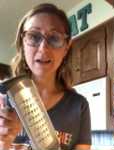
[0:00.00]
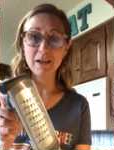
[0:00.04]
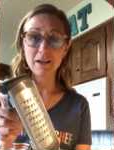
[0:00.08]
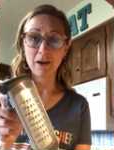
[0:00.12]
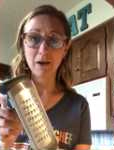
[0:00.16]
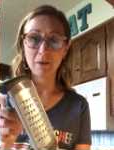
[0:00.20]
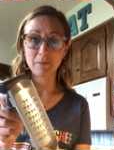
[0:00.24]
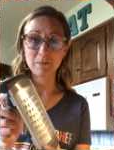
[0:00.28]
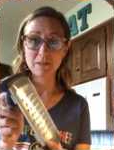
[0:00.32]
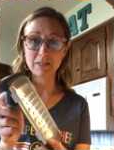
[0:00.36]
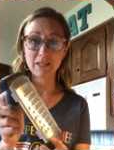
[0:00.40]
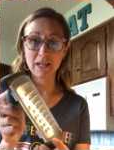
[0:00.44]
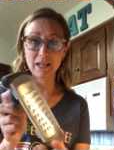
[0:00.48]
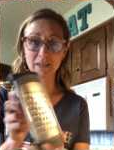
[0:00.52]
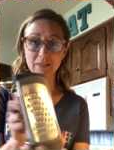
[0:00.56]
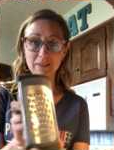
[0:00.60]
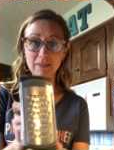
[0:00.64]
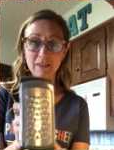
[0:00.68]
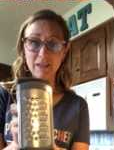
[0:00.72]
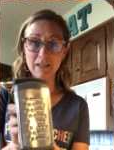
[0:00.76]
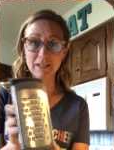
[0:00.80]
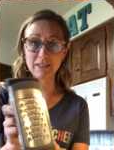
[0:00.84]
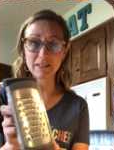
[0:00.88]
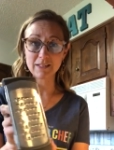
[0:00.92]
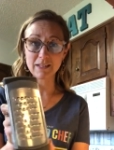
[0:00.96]
Comes like
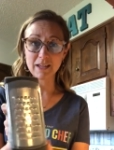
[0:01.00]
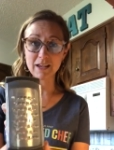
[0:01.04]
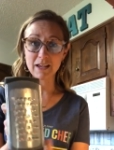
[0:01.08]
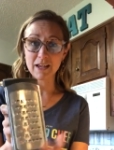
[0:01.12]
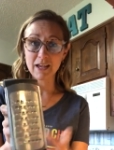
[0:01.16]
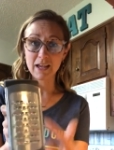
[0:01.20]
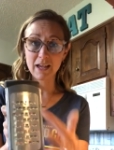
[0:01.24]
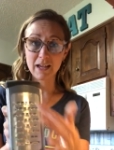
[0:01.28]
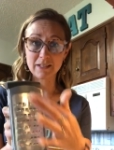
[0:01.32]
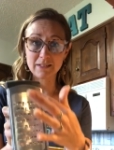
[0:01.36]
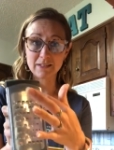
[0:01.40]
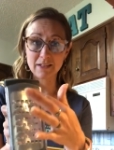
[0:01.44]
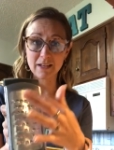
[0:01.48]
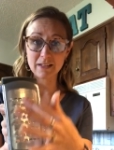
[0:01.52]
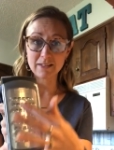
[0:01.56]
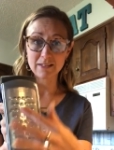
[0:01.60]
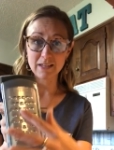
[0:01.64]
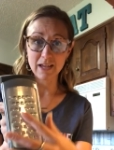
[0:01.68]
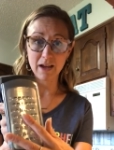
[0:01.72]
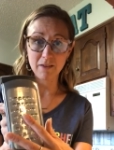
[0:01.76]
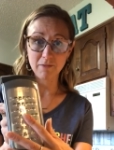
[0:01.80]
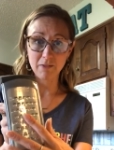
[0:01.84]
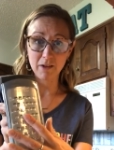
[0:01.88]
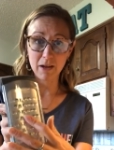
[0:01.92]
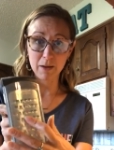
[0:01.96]
this. It does
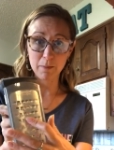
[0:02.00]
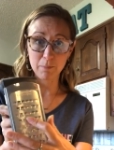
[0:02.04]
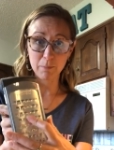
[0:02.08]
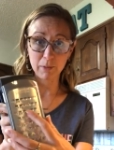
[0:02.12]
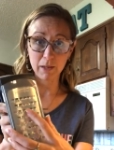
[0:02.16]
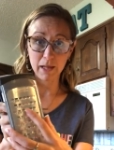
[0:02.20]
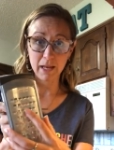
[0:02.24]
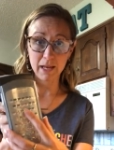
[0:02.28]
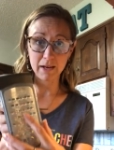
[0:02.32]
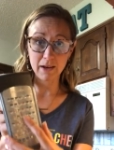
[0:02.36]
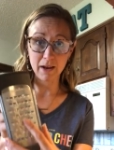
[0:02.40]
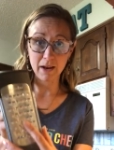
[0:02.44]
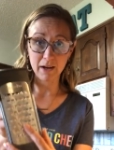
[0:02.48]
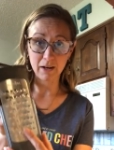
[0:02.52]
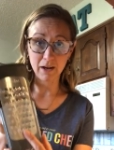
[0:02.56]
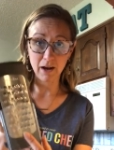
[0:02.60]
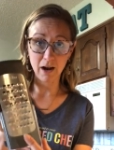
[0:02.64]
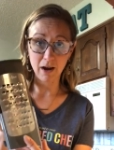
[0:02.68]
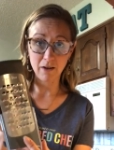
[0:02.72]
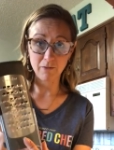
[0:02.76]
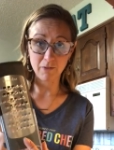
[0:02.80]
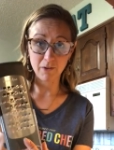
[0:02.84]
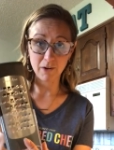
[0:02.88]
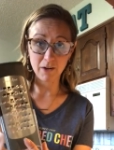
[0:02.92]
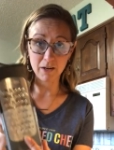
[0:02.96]
have a blade
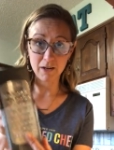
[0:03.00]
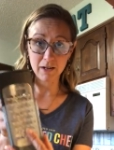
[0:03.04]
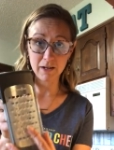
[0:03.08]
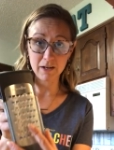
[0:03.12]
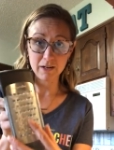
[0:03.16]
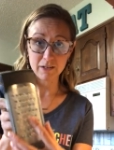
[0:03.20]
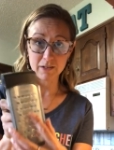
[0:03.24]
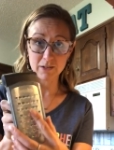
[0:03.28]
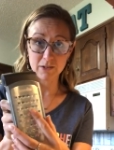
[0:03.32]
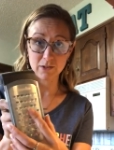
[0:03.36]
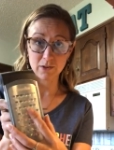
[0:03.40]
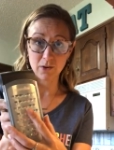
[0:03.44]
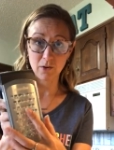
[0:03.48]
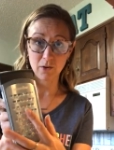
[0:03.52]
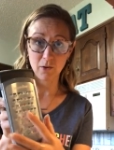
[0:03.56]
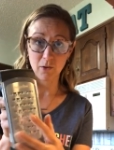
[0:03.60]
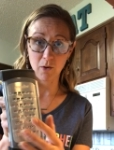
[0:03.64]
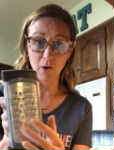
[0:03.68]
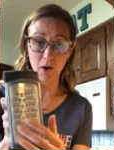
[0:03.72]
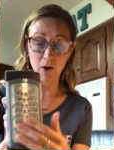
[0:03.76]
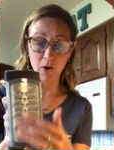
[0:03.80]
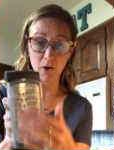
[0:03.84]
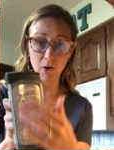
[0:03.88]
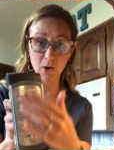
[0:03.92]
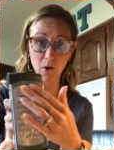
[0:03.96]
cover, so
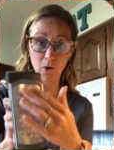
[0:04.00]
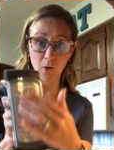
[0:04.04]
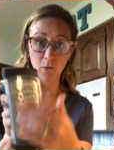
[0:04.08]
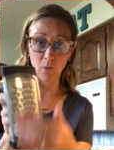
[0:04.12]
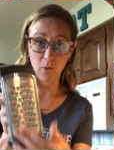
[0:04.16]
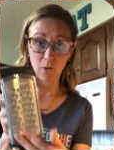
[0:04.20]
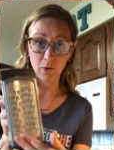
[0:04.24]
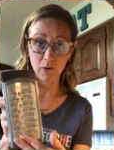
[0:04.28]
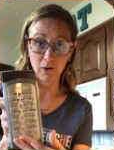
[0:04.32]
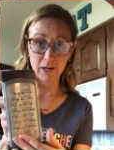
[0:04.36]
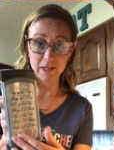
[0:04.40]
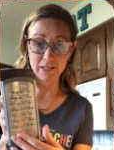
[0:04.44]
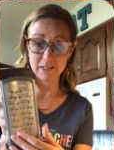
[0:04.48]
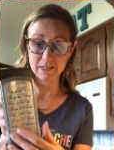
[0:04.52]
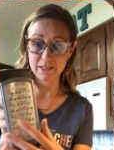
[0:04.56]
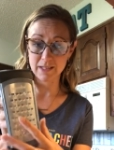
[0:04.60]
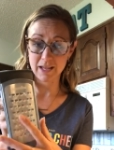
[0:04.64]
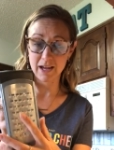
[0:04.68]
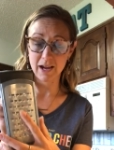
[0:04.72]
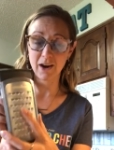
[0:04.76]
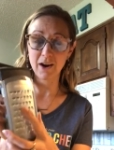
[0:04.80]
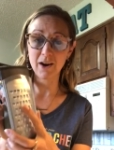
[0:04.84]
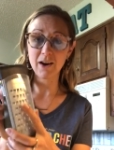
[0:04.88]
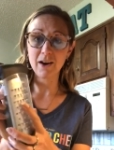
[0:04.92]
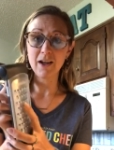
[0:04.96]
no worries
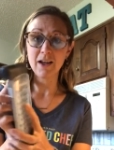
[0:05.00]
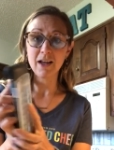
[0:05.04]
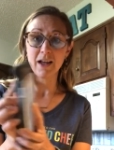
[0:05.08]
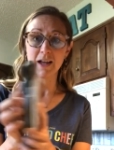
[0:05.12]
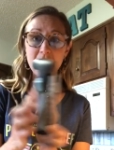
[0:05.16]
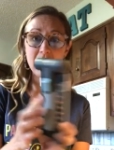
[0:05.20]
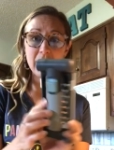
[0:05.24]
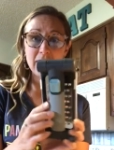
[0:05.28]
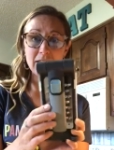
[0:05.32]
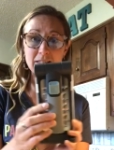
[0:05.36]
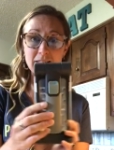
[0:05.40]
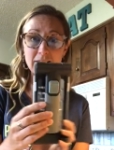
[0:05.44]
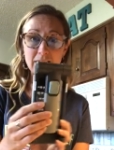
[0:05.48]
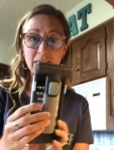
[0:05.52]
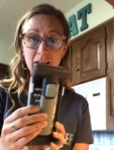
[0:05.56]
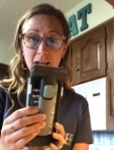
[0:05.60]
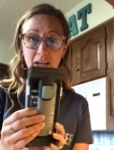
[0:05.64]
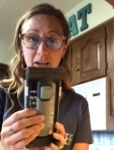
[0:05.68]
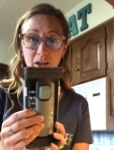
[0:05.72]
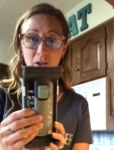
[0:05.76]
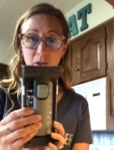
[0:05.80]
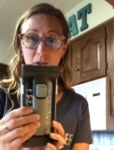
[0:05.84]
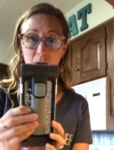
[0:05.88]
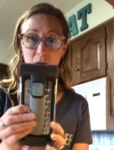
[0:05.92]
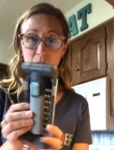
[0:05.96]
there. It
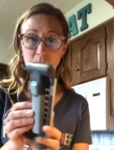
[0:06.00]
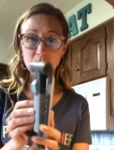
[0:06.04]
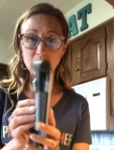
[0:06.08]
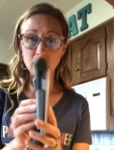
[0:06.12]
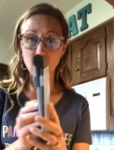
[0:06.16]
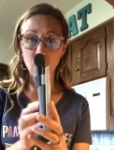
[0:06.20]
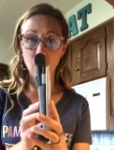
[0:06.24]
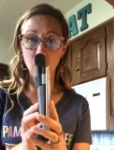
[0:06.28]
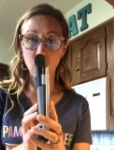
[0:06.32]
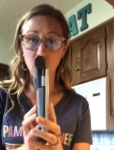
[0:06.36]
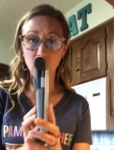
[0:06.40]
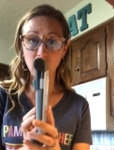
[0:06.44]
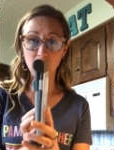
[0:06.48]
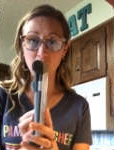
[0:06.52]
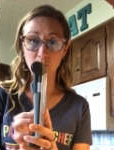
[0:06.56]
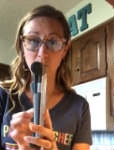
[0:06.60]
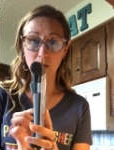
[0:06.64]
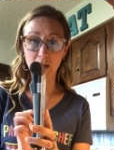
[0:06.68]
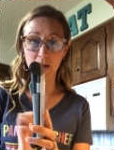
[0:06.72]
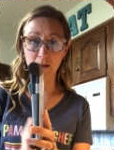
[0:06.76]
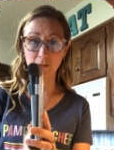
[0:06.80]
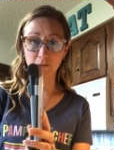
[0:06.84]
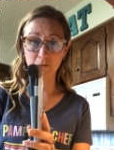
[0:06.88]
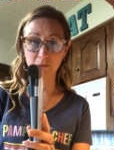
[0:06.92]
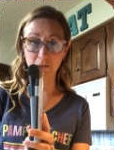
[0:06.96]
can close all the
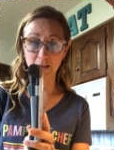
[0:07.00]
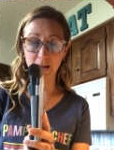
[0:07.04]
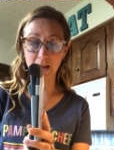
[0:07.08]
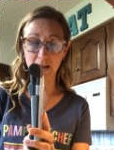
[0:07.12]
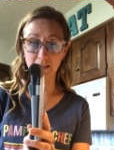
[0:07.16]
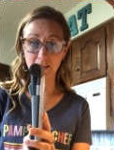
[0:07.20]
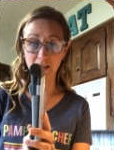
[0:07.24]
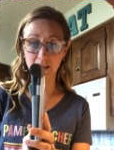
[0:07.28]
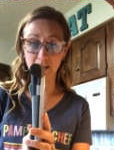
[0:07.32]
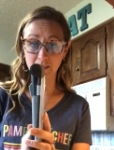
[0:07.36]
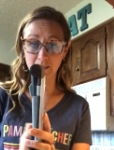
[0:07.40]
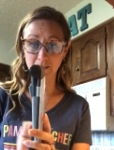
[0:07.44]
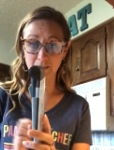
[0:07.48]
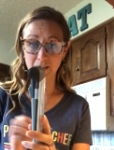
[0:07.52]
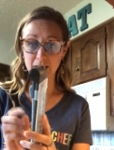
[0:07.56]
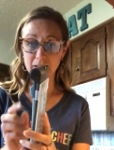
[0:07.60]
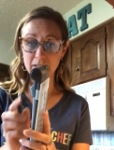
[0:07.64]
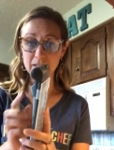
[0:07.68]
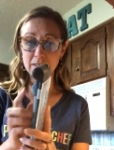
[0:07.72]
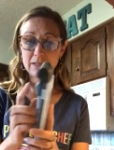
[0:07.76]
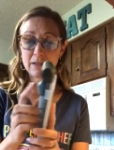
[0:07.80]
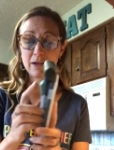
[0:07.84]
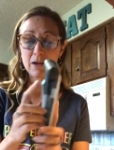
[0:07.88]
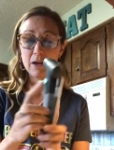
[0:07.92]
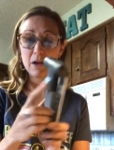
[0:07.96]
way flat like this,